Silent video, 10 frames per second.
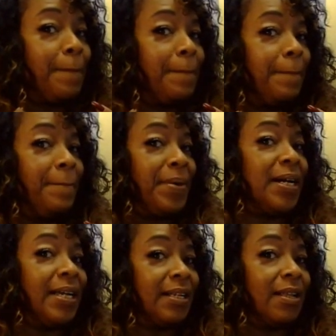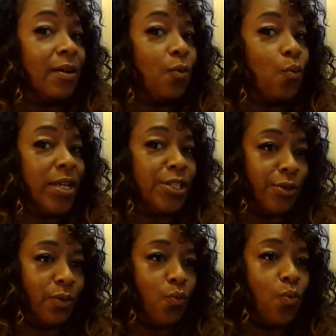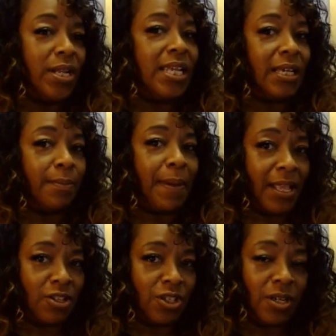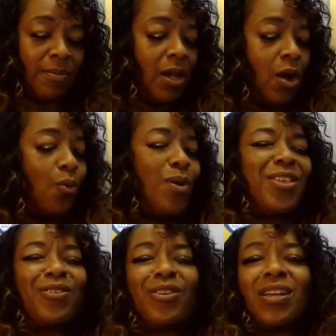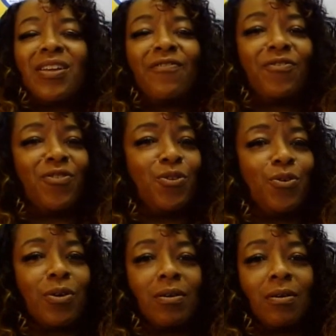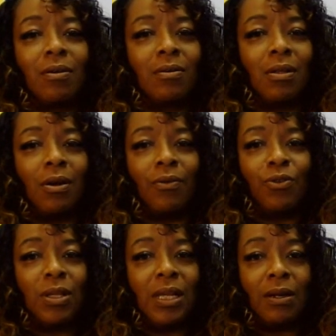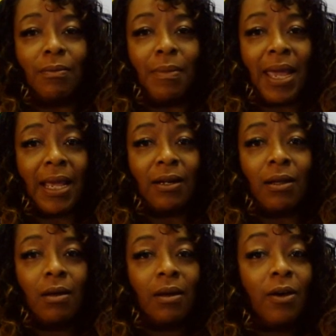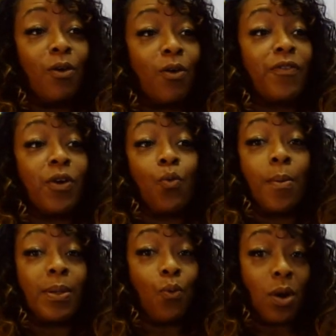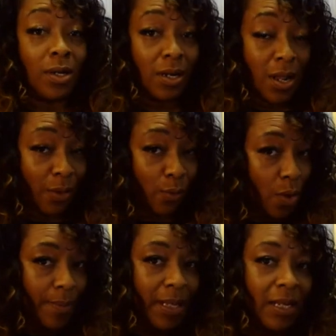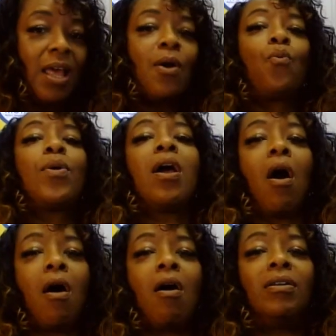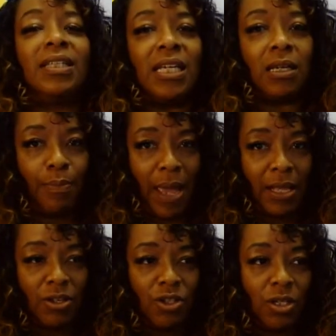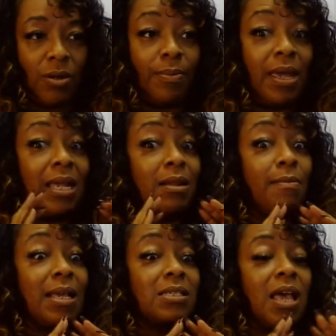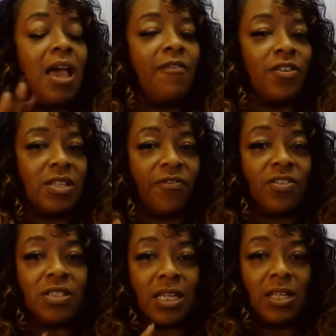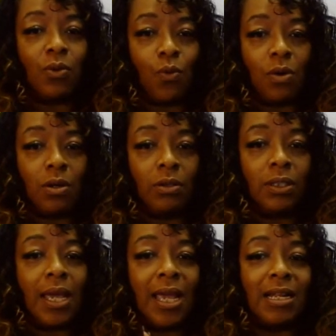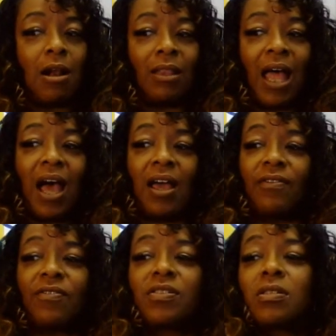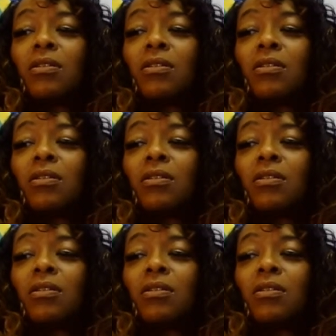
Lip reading: But we do. We need companionship. Whether if you need a man or if you're a woman wanting another woman, we all need companionship. And it makes every difference in the world in our lives.